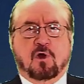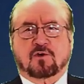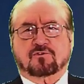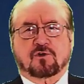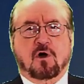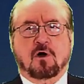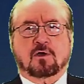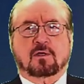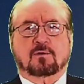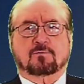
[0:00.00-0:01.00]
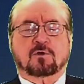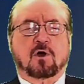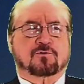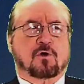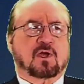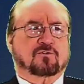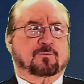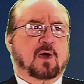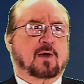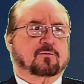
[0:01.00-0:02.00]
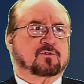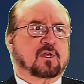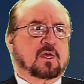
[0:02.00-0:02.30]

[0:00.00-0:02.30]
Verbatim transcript: talk and it caused all kinds of problems.